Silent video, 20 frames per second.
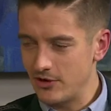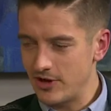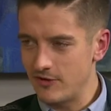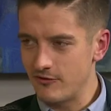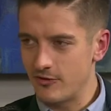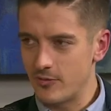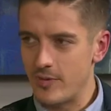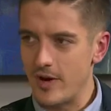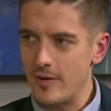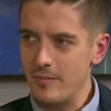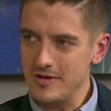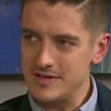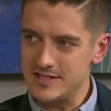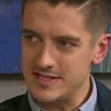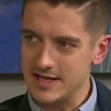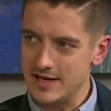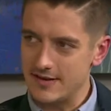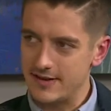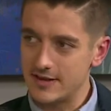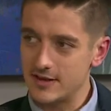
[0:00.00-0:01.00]
we're looking for
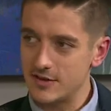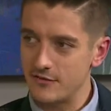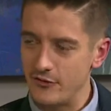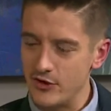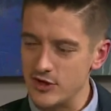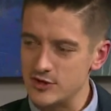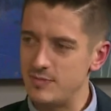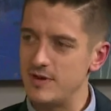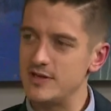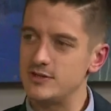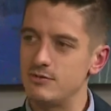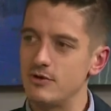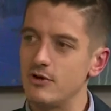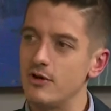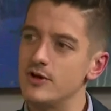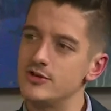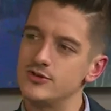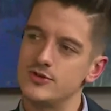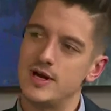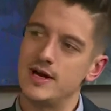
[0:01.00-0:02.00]
property, I think the first place we
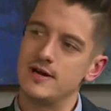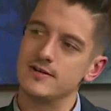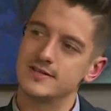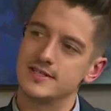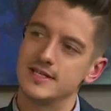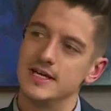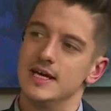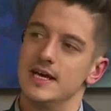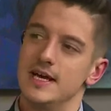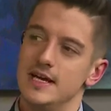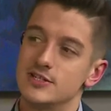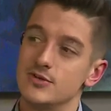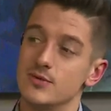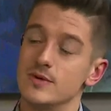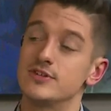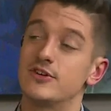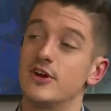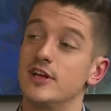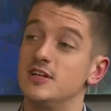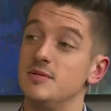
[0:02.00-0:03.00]
go into a house is
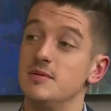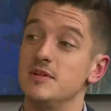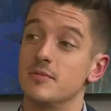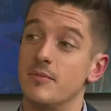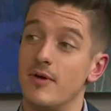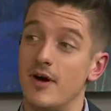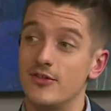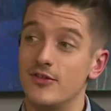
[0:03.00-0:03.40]
always going to be the